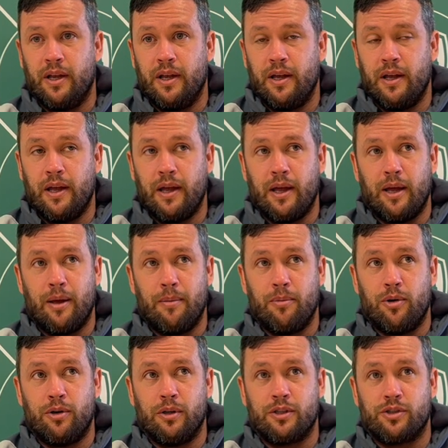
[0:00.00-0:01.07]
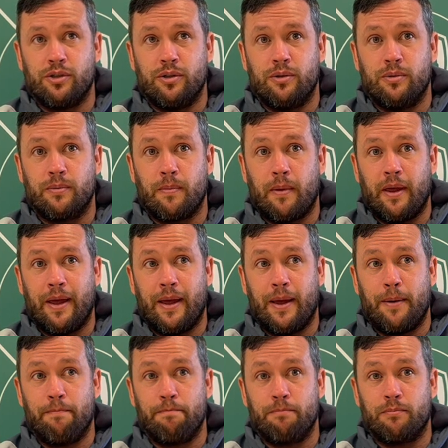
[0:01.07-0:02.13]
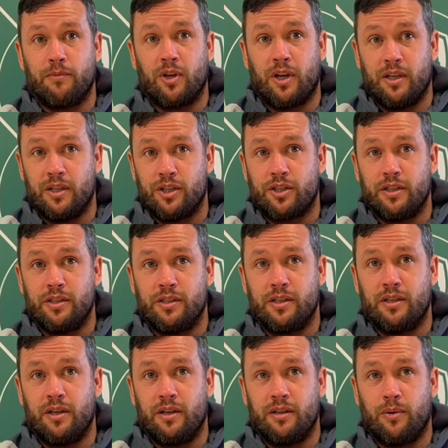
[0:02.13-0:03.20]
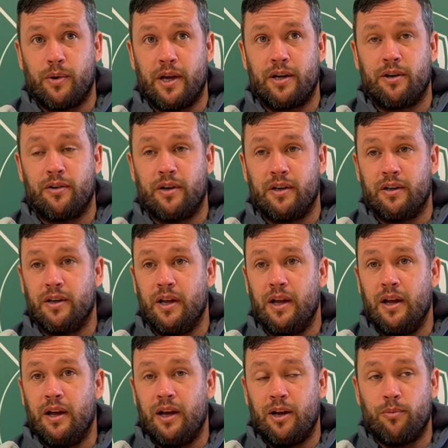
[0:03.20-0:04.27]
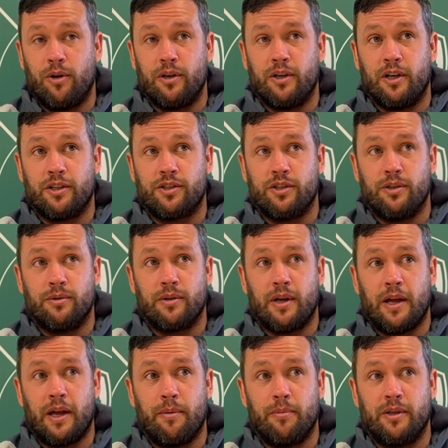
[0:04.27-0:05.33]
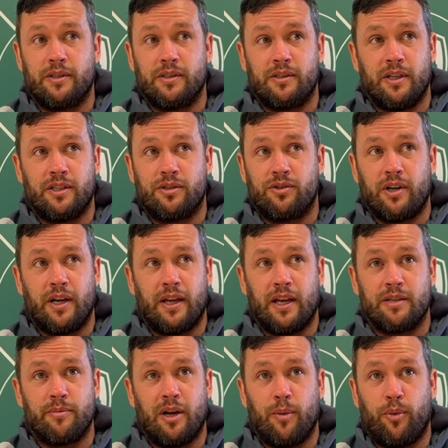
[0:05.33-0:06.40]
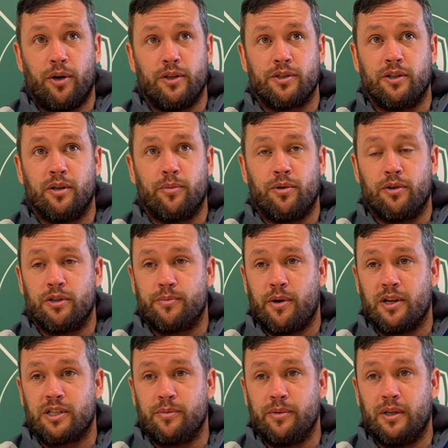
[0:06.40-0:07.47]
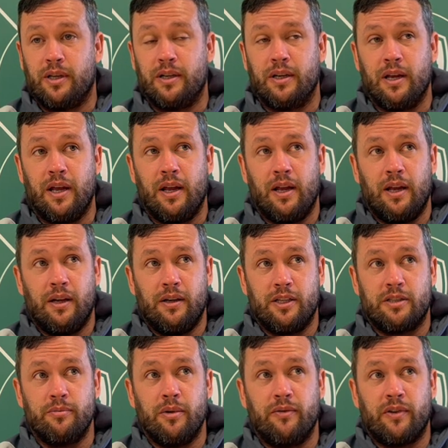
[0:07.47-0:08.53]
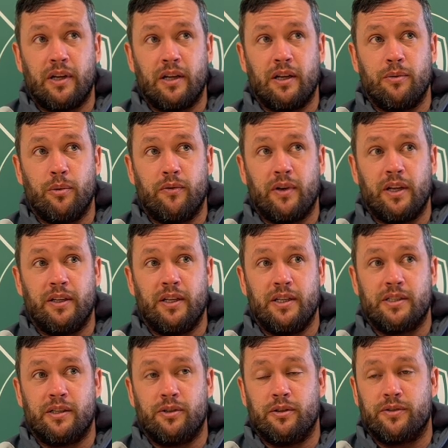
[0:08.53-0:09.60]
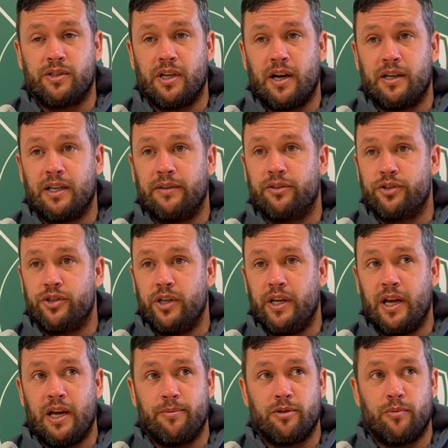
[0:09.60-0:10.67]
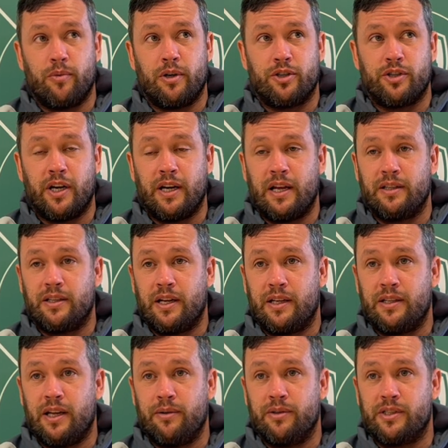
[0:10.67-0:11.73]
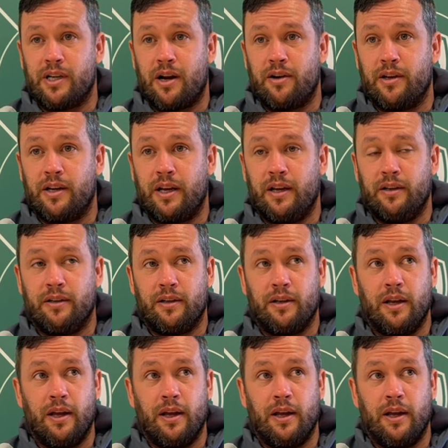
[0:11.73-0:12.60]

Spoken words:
and also the conditions and the weather and whatnot. So it's trying to get as many points on the board as possible. And listen, we've had a decent enough start after 3 games. We want to try and add to that now on Saturday night and